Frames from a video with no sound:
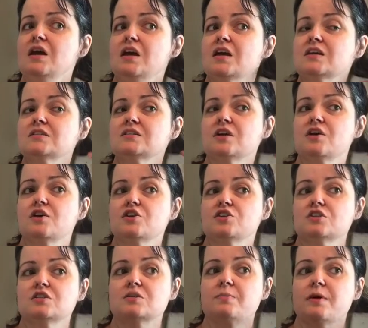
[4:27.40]
And so you're
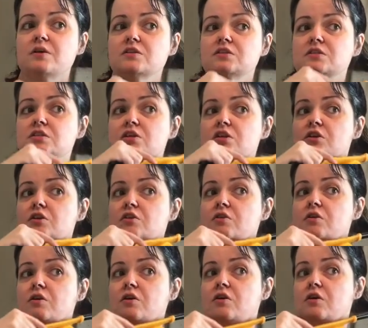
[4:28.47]
just supposed to
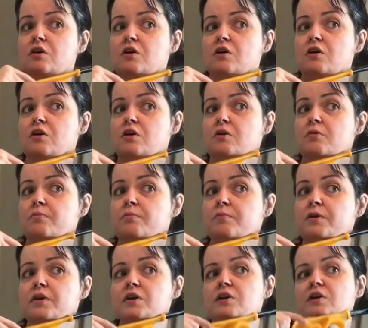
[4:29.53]

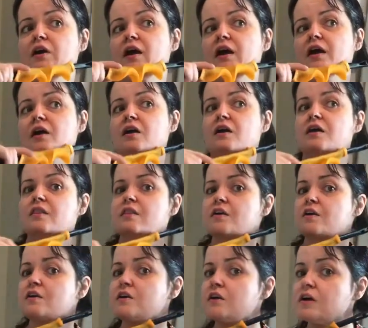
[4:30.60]
put your hair in the
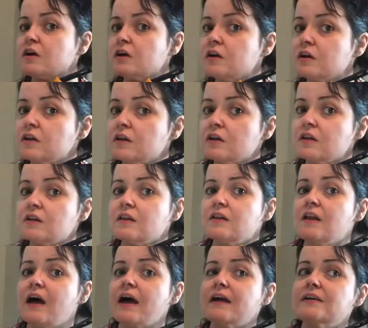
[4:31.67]
hook
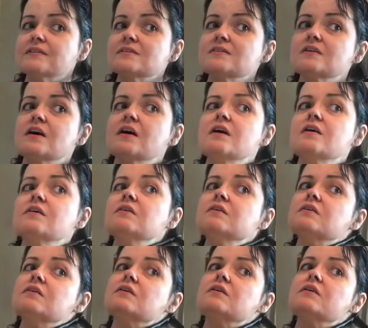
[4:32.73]
like so,
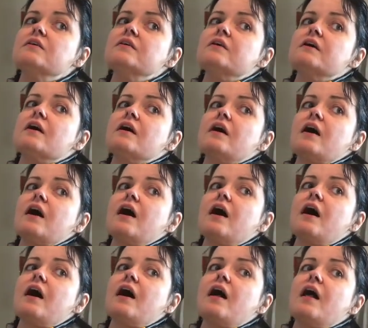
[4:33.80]

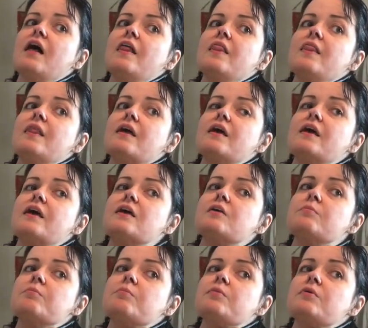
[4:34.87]
and
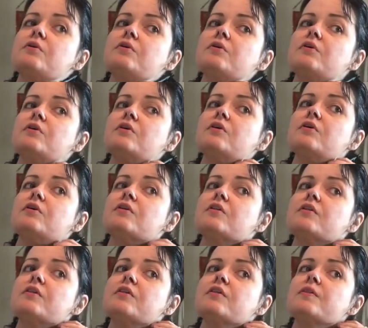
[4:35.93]
then pull
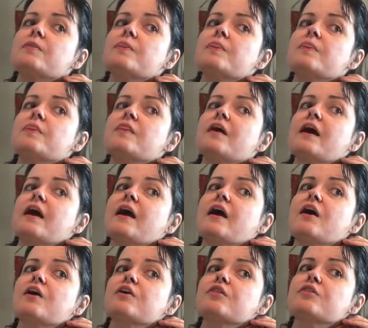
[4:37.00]
the
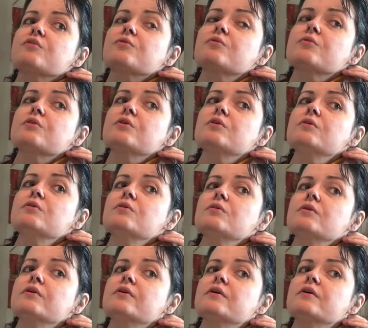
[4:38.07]
hair through